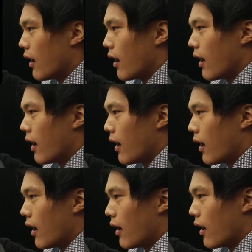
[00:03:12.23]
work out
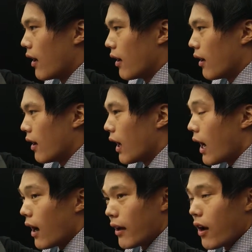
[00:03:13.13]
the process?
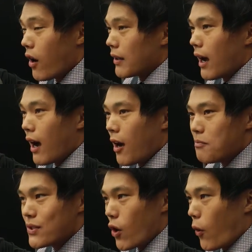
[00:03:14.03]
Uh, oh,
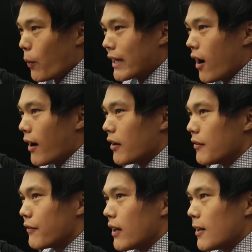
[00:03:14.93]
um, so we kind
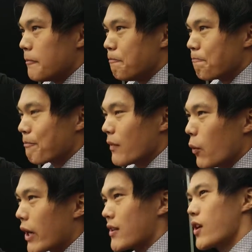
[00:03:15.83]
of um,
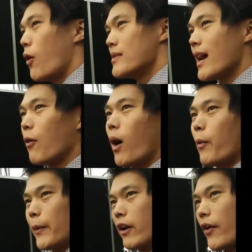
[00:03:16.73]
we got told day one
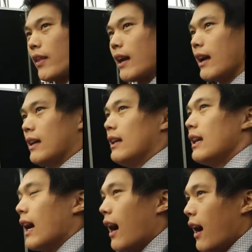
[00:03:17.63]
when we got there
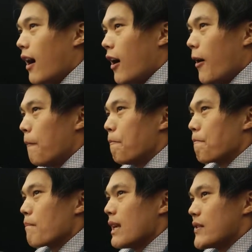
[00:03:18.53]
um,
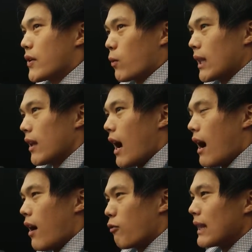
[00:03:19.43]
to re
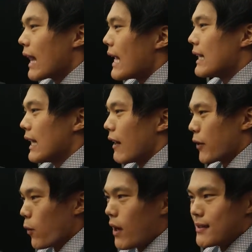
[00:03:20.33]
uh, relate
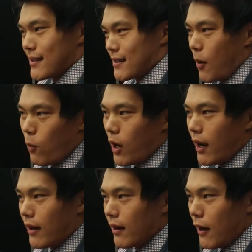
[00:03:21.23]
everyone to
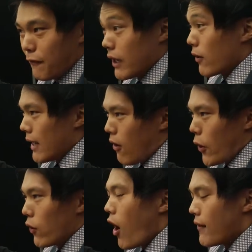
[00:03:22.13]
someone a figure in
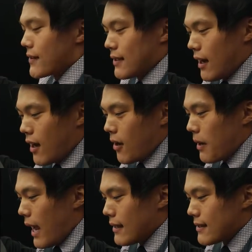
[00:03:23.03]
our own lives, um,
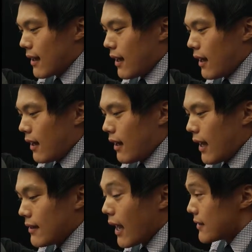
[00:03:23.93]
and, uh,
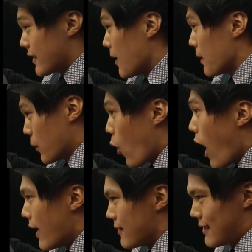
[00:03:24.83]
and and to keep them
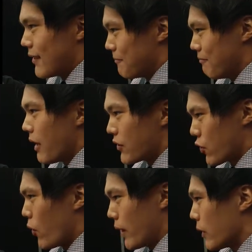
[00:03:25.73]
quiet to make
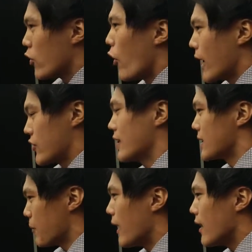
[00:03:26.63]
sure that you don't actually
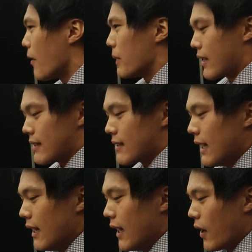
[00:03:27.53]
explain that because
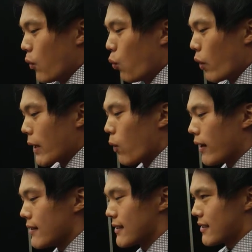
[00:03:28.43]
we
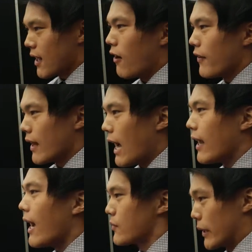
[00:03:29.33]
want to discover that
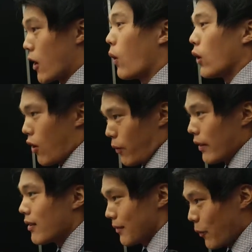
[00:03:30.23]
as we go along
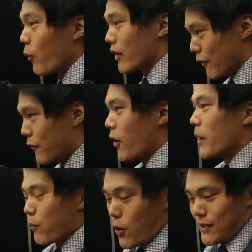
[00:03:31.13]
with with the
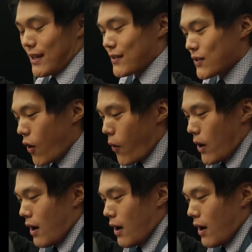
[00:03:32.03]
filming process. So,